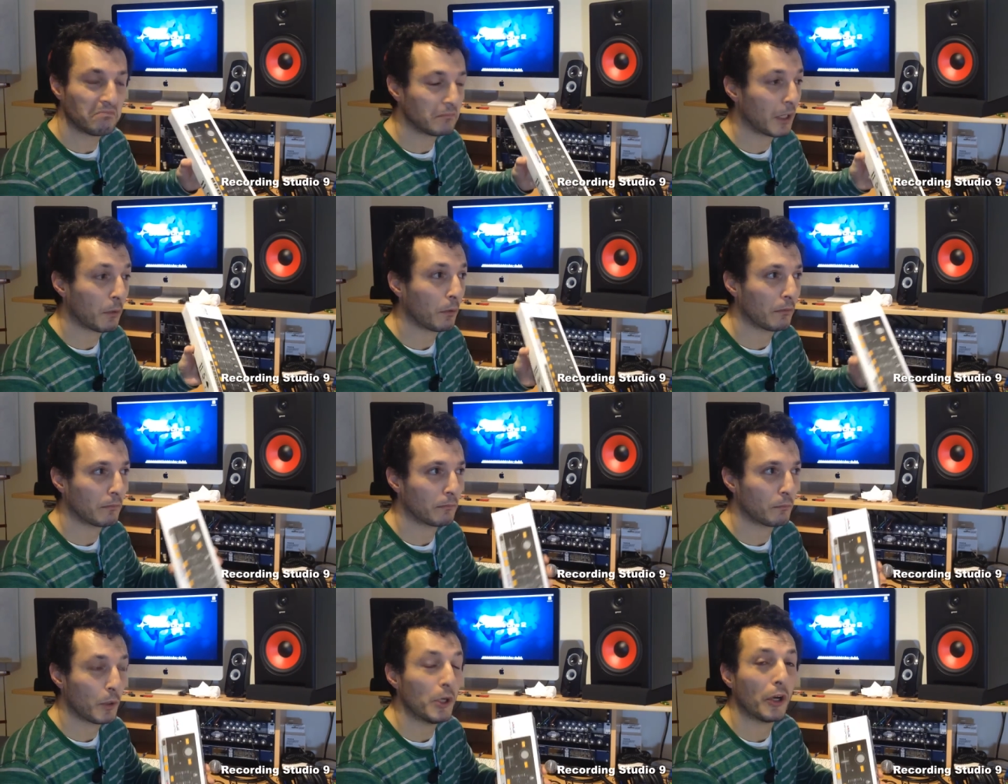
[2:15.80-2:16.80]
it will
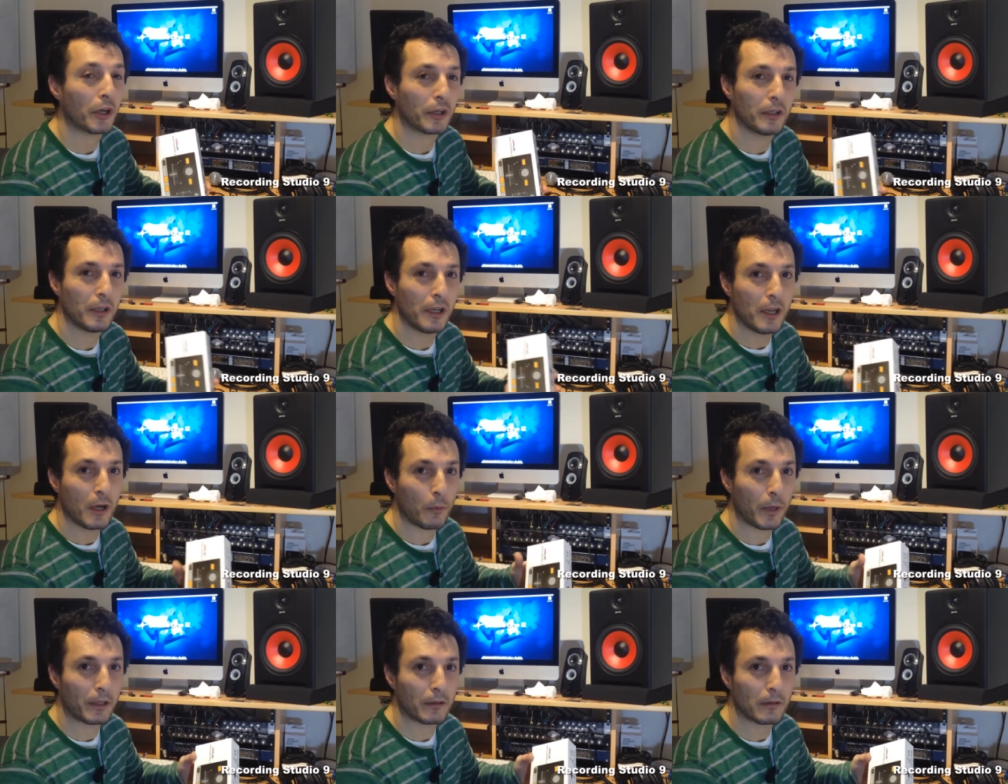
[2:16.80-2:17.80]
work
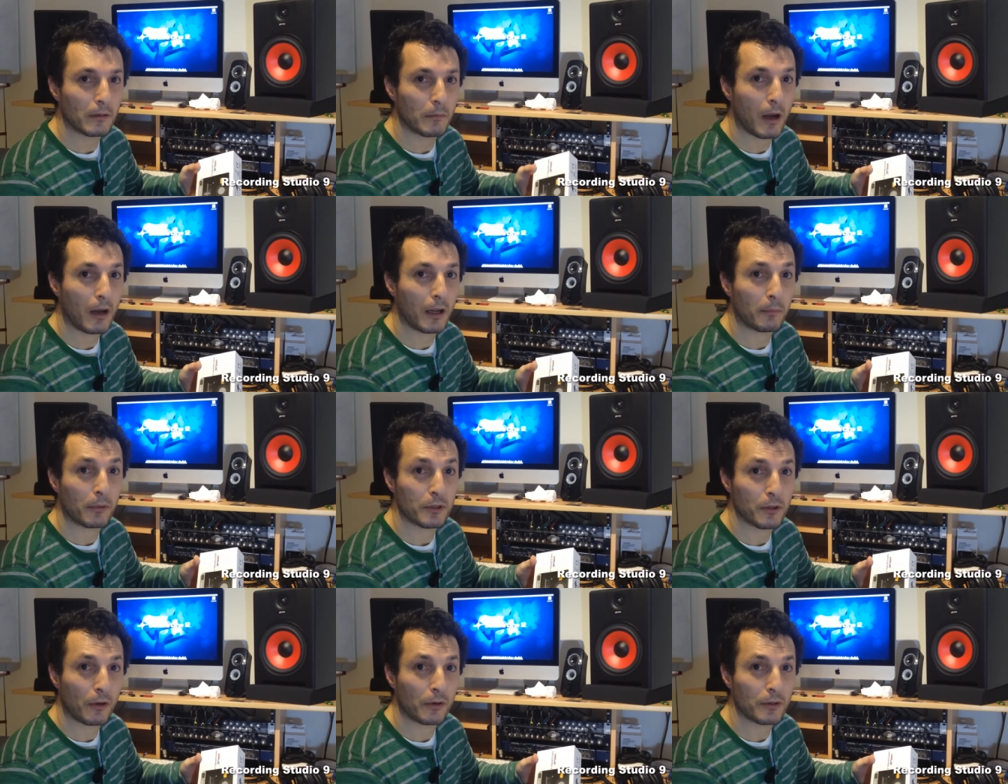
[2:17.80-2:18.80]
with my
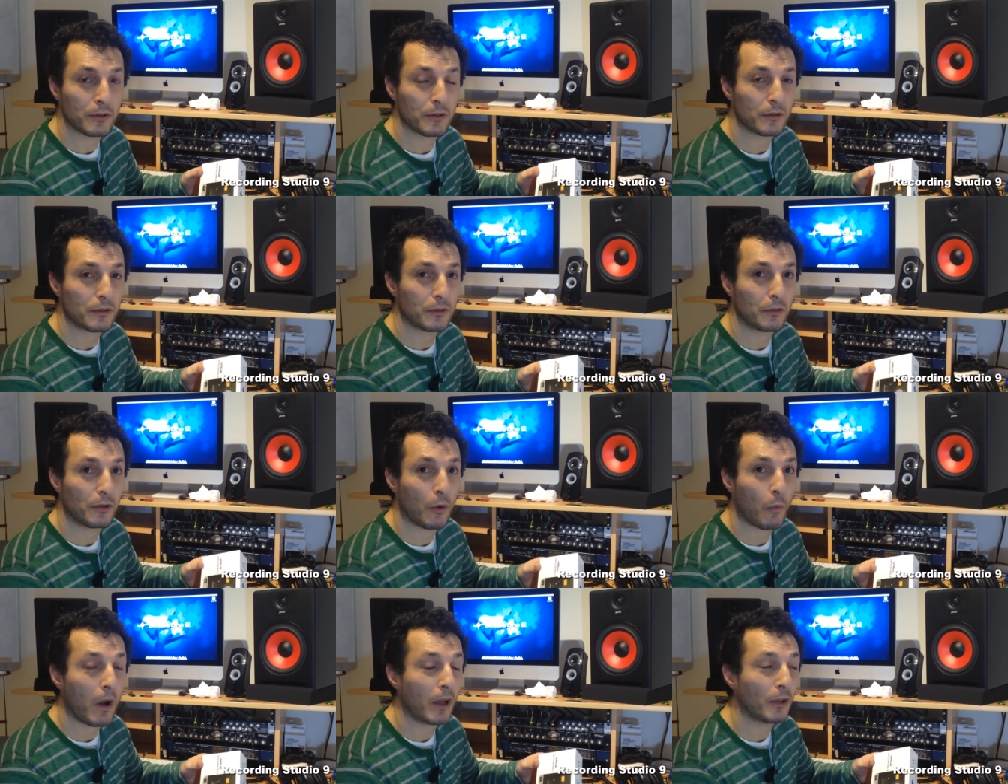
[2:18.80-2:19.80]
PreSonus Studio
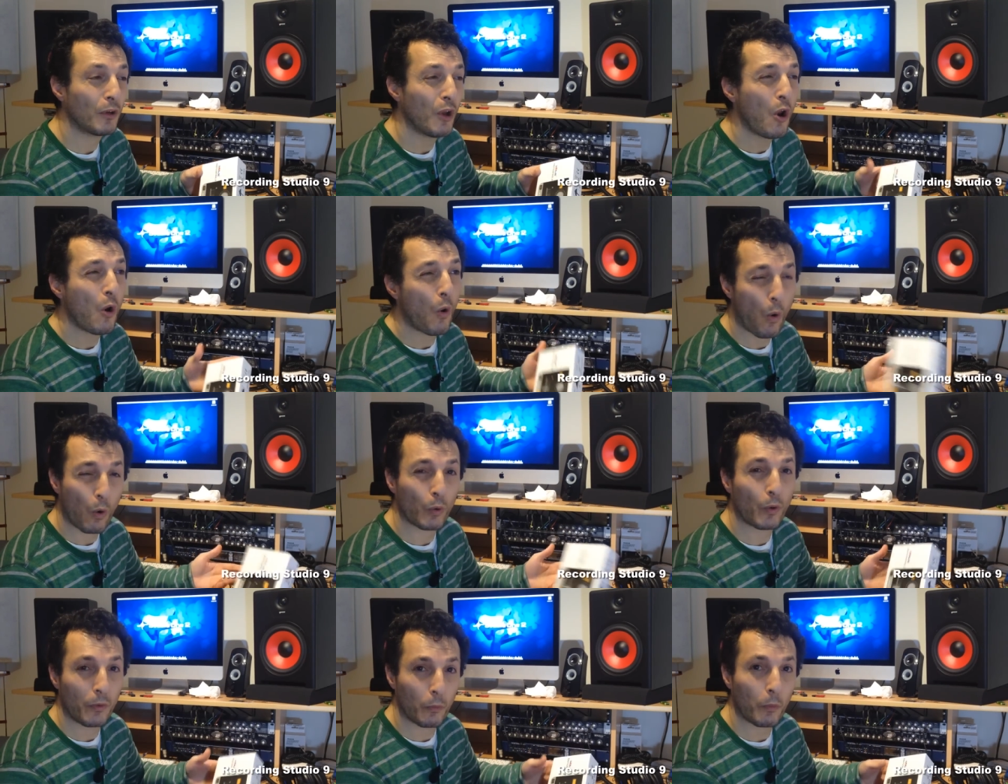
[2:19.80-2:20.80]
One
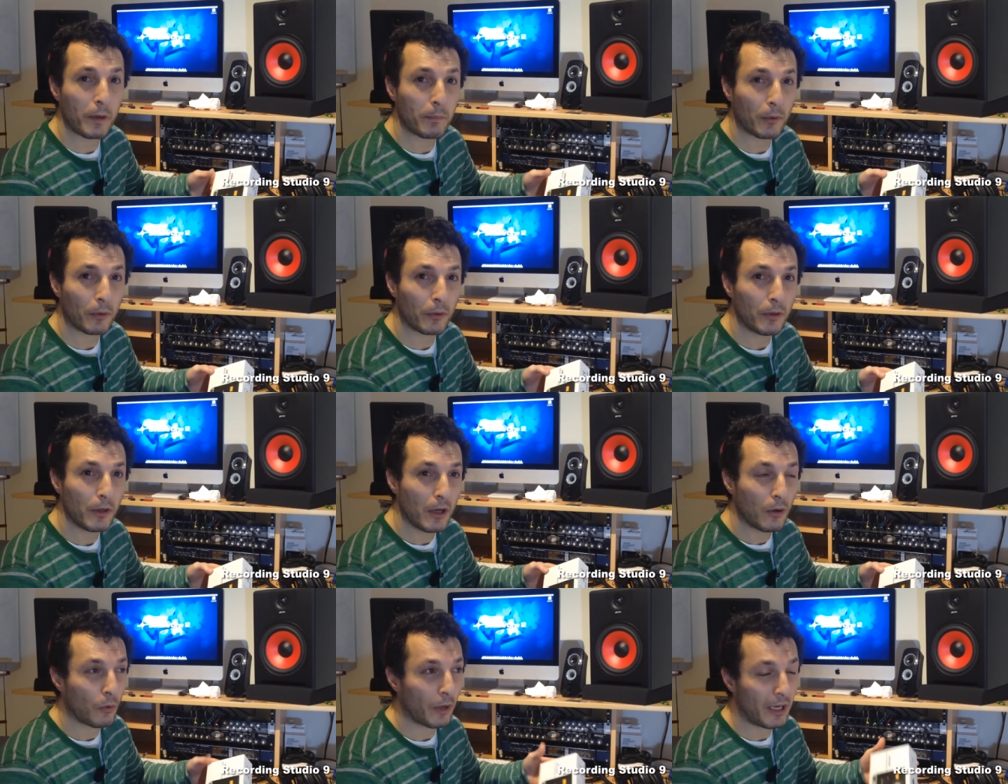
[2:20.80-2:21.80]
or Reaper
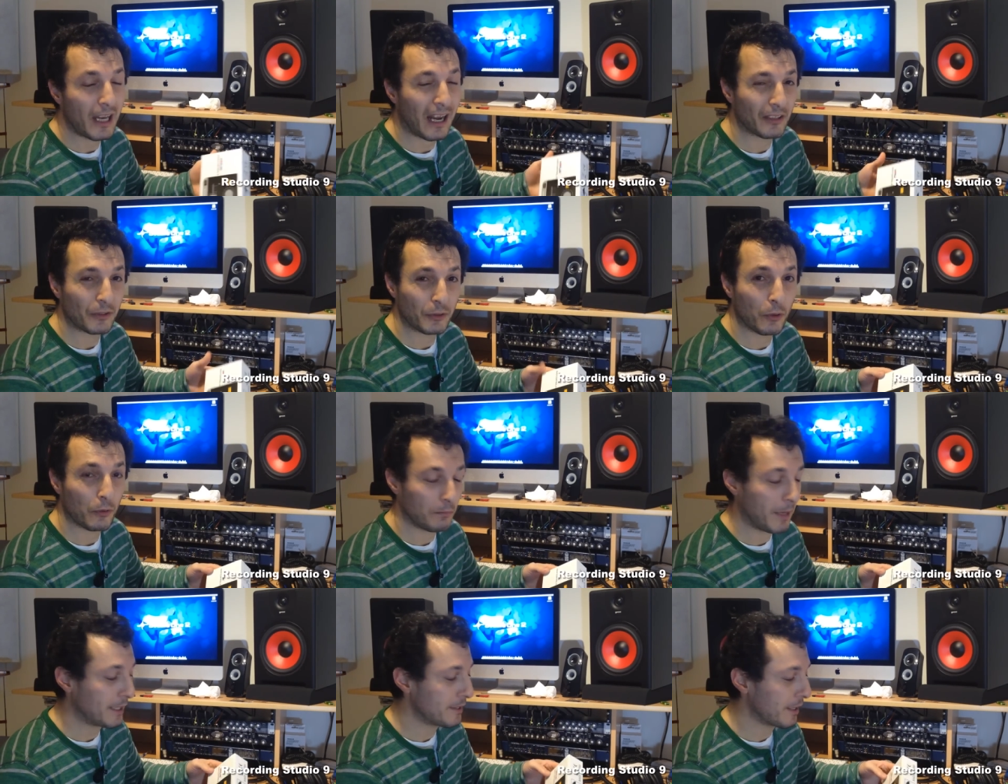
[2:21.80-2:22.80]
or any other DAW,
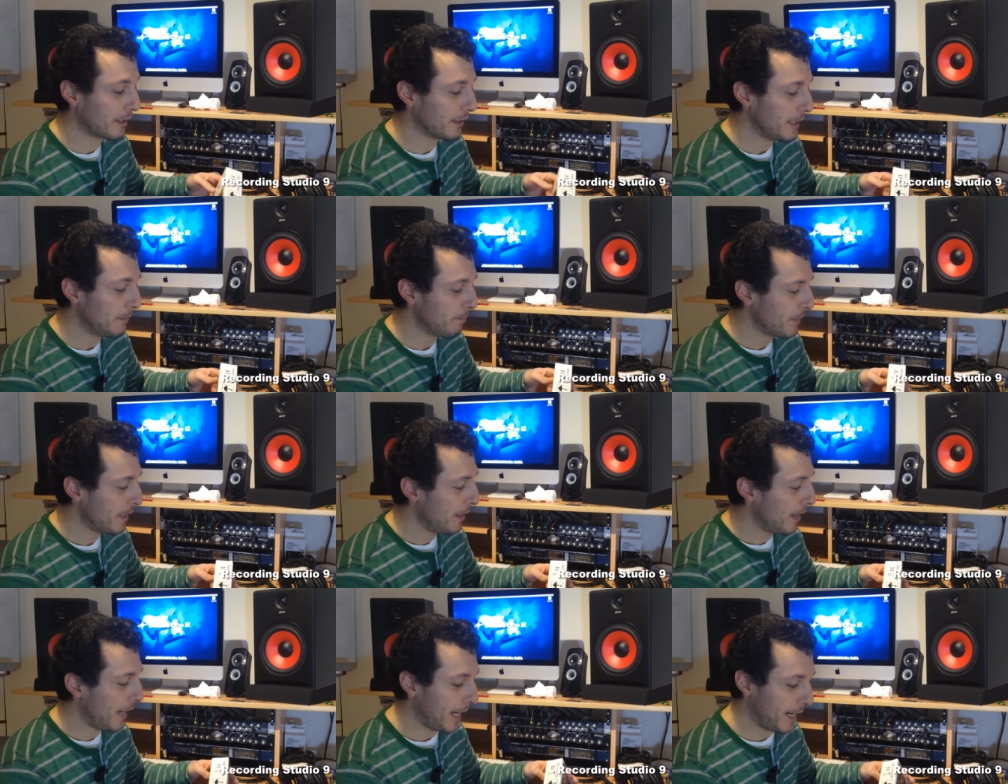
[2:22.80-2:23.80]
basically.
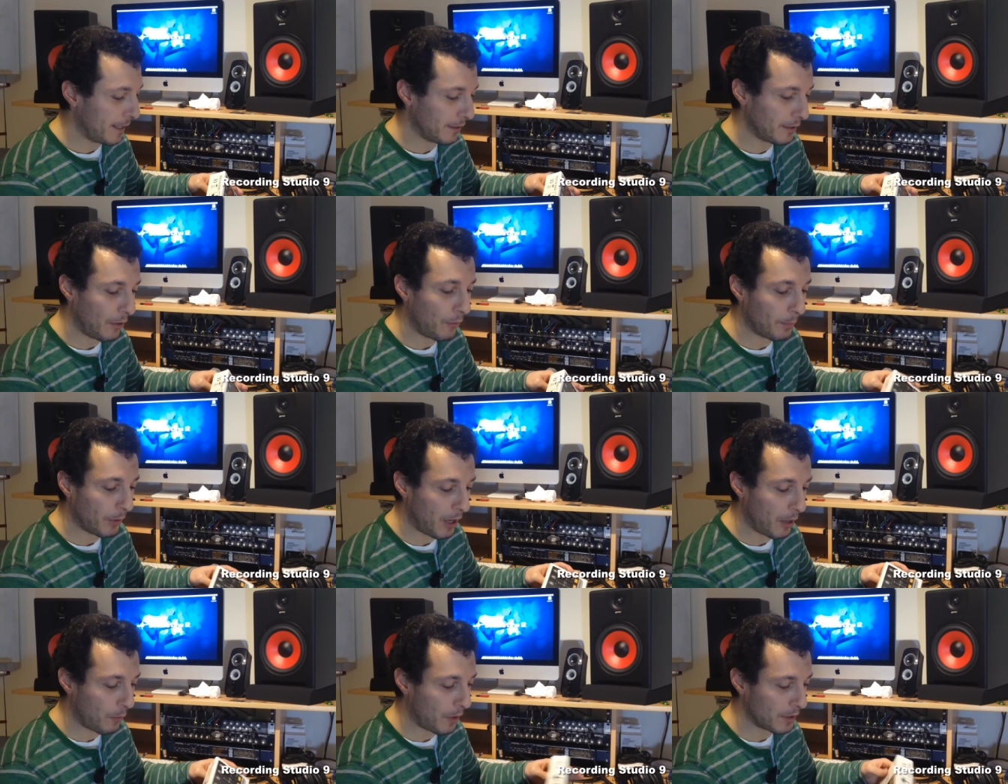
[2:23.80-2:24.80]
And their
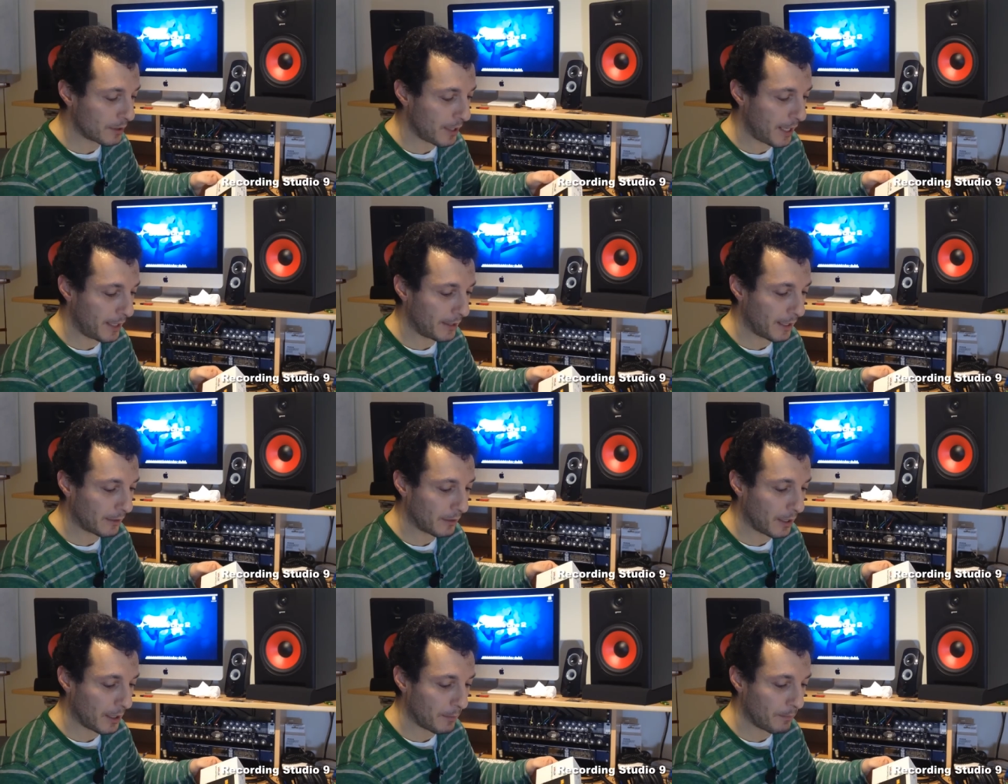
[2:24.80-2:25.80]
reply was saying that
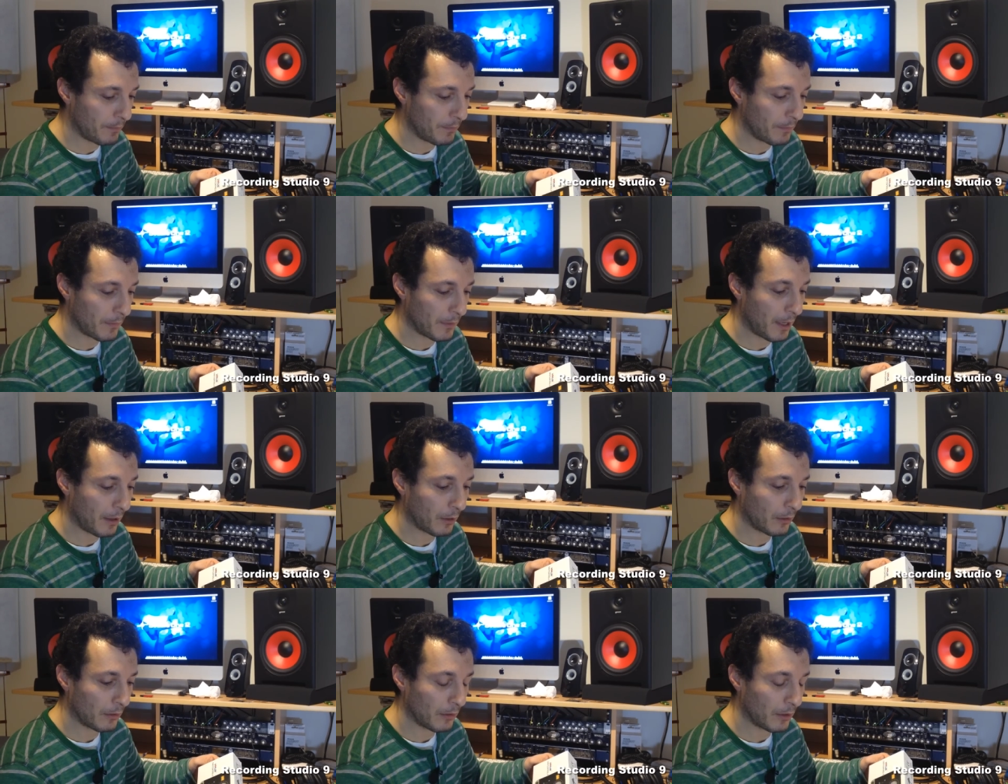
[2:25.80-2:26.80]
they're